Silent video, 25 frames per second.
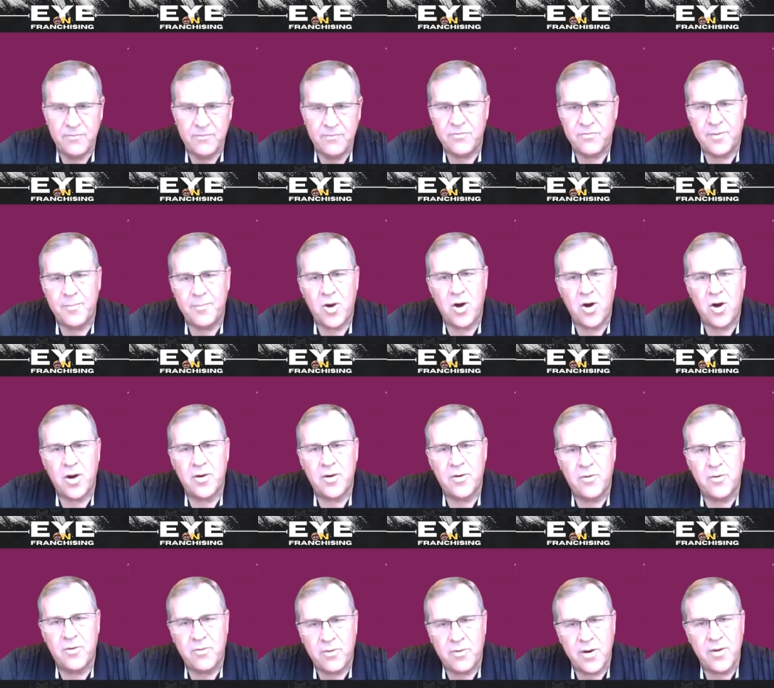from our
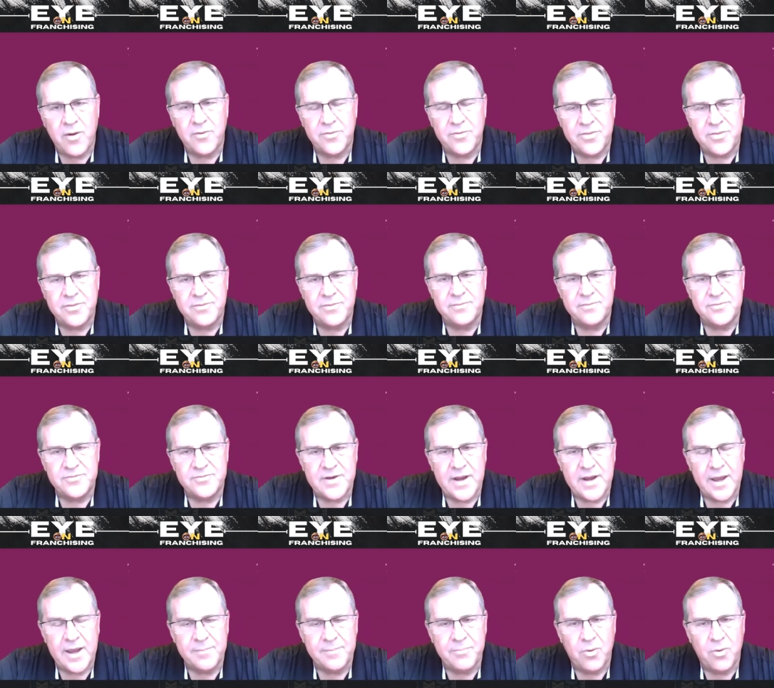growth
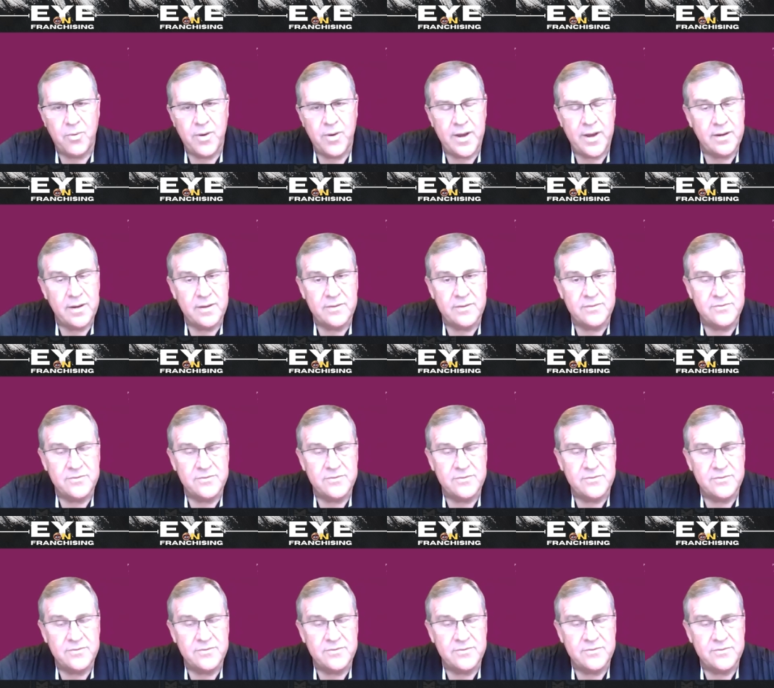standpoint,